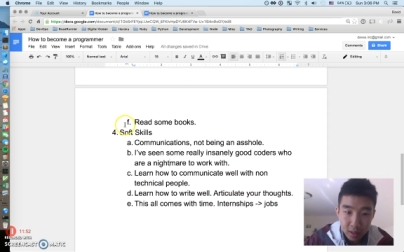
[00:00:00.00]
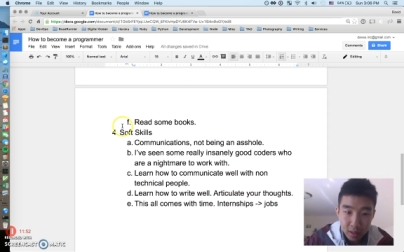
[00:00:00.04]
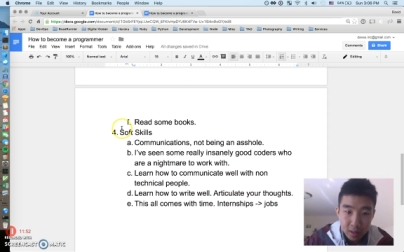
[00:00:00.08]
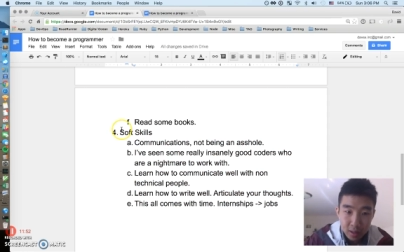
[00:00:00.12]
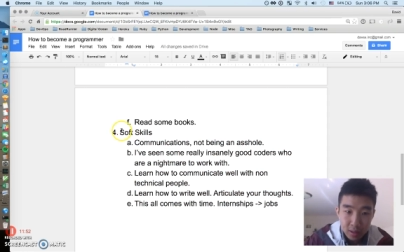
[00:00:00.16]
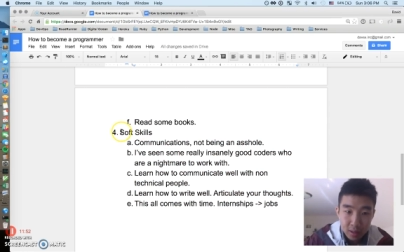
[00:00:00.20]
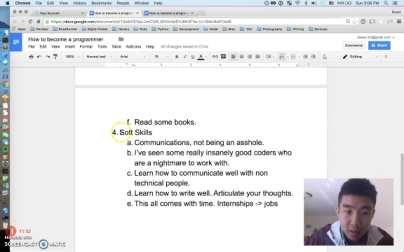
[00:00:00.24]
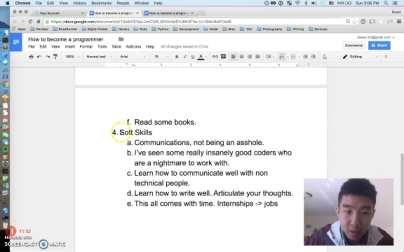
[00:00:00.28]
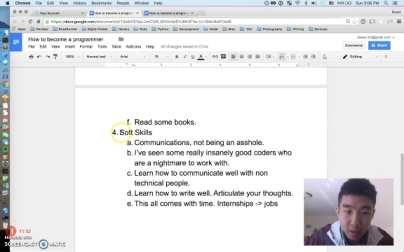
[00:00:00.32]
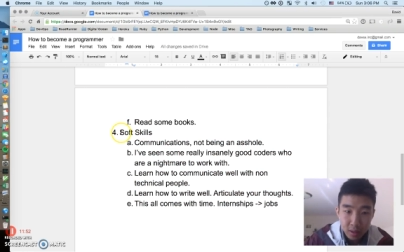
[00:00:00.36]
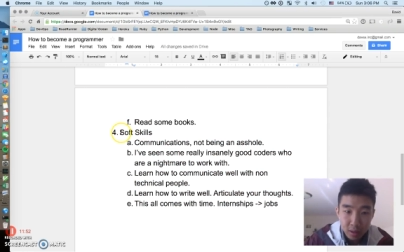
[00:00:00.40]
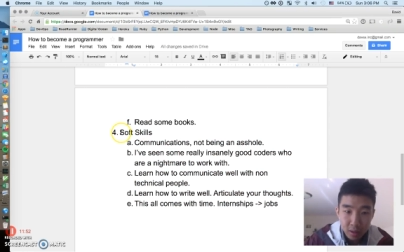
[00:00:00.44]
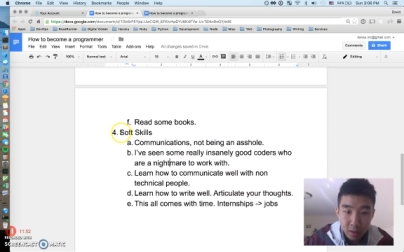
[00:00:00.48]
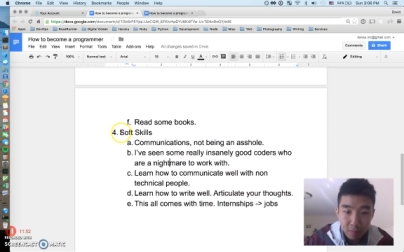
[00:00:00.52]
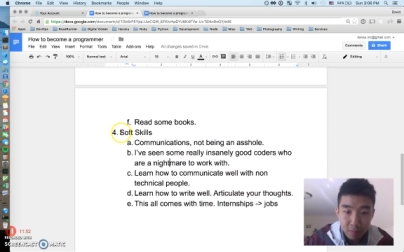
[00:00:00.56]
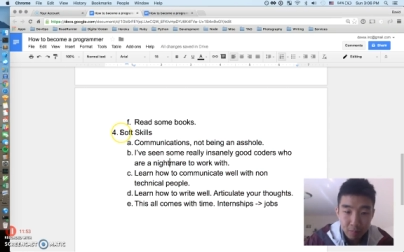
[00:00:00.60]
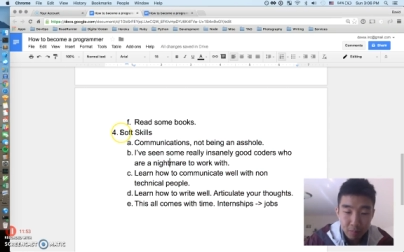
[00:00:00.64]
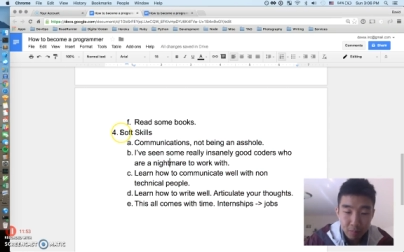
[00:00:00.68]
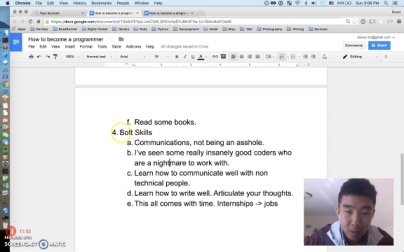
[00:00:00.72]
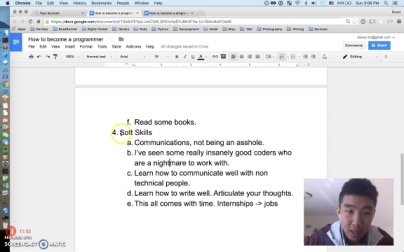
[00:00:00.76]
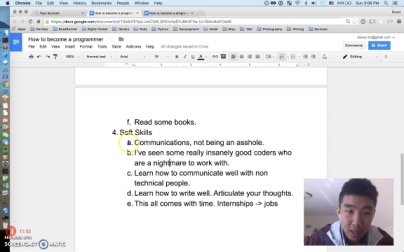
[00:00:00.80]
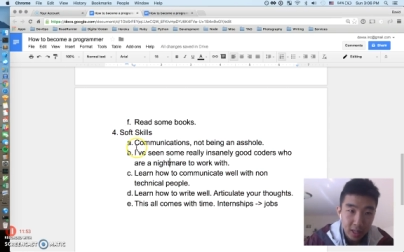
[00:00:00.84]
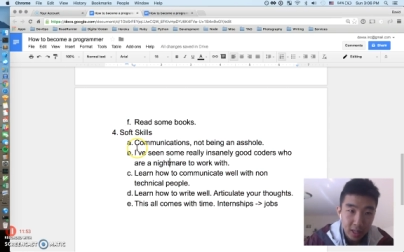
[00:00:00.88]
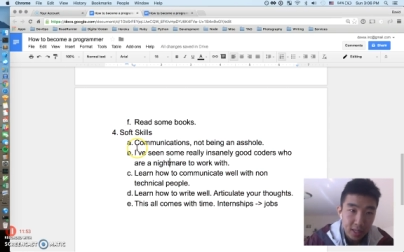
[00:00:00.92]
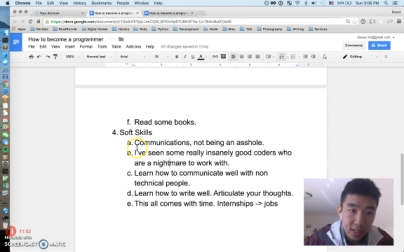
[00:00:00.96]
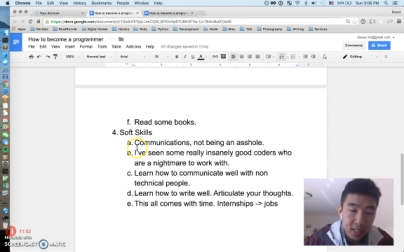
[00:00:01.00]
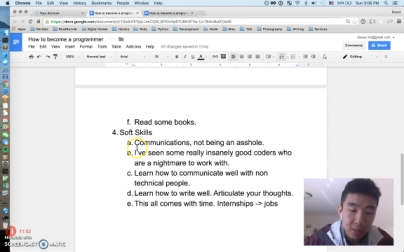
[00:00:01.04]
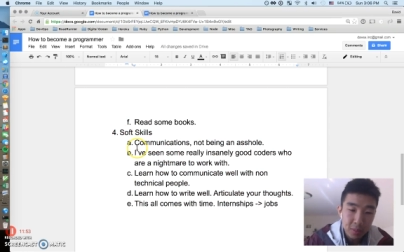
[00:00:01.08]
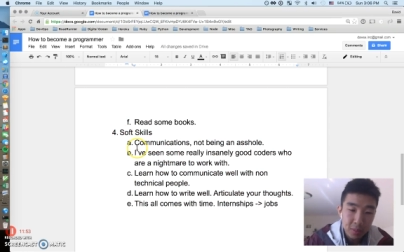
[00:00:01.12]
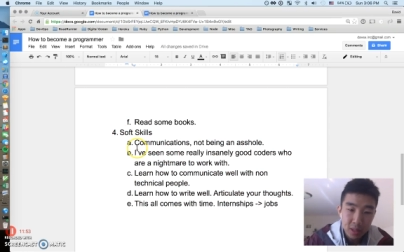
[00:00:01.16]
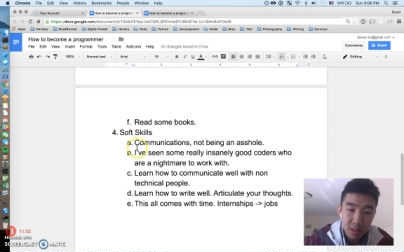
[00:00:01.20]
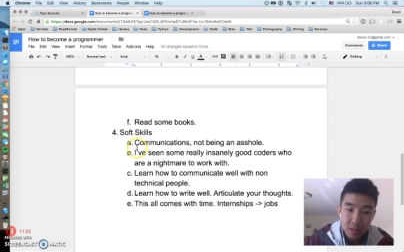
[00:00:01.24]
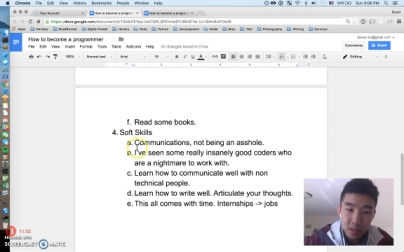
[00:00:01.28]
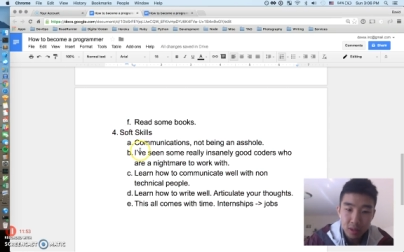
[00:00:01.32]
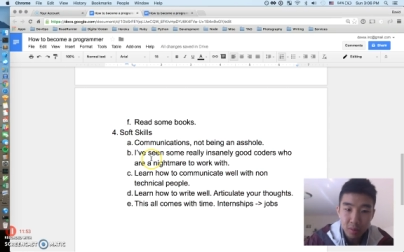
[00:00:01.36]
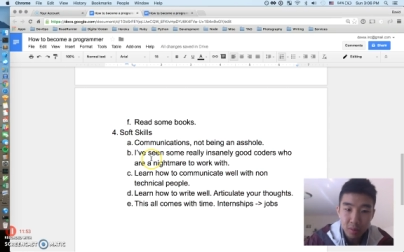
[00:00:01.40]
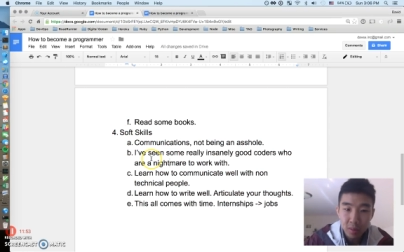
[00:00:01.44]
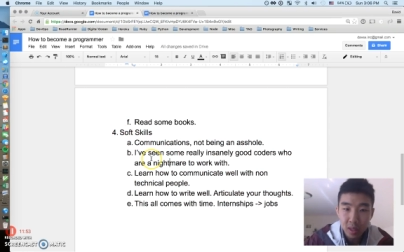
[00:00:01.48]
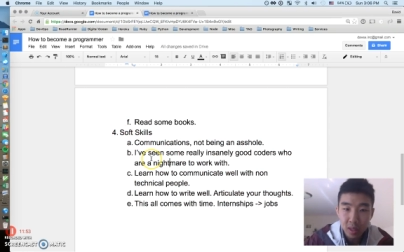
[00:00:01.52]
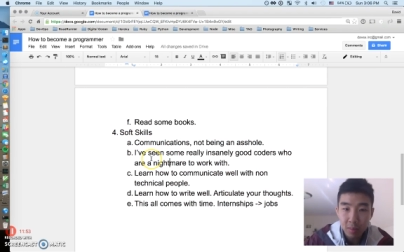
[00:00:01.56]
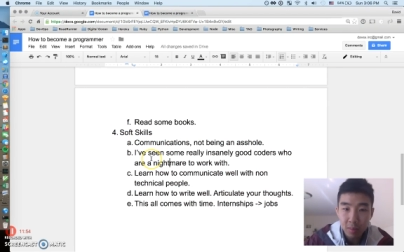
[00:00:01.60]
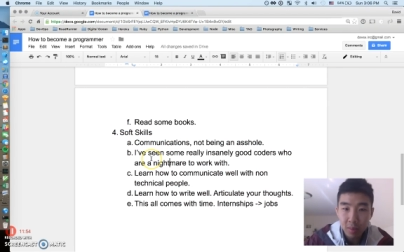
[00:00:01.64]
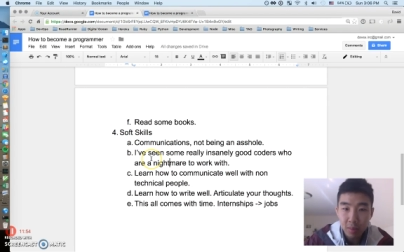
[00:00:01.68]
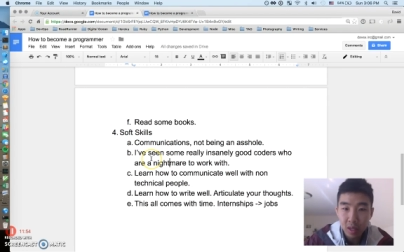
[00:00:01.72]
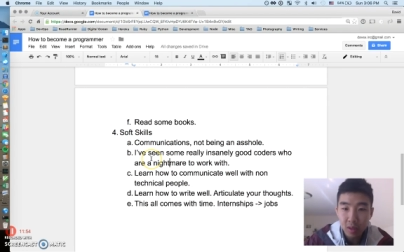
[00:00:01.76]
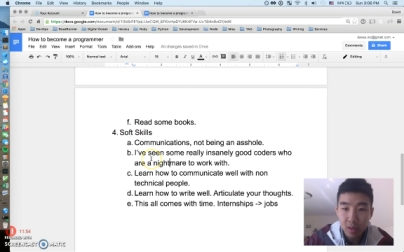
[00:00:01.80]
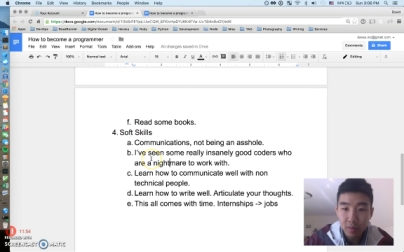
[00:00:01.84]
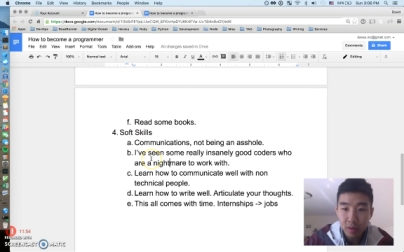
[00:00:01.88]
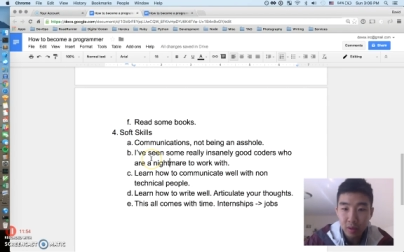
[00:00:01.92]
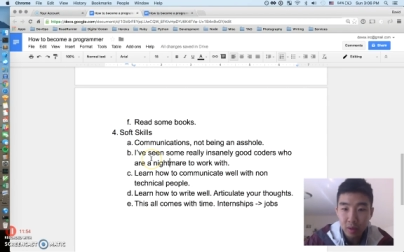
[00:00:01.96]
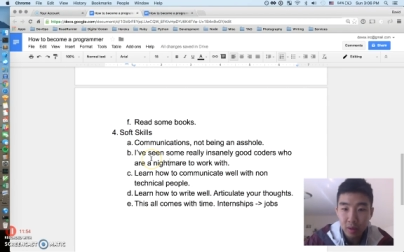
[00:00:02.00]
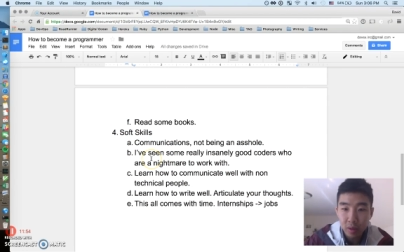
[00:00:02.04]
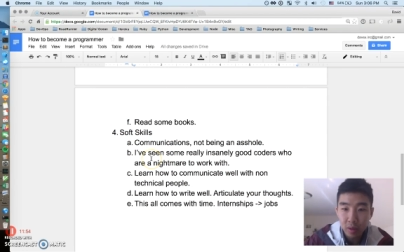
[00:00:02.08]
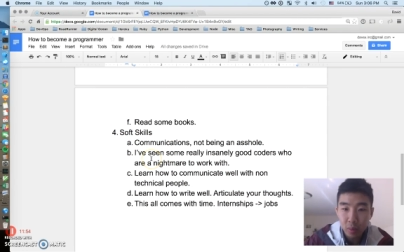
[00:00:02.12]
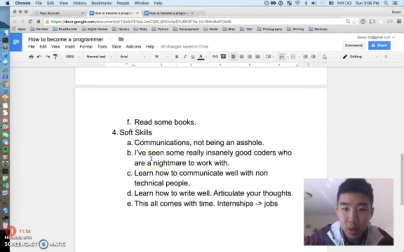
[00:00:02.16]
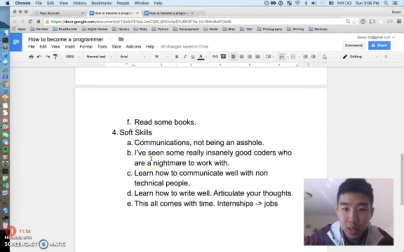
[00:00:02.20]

So I guess I'm assuming that many of you are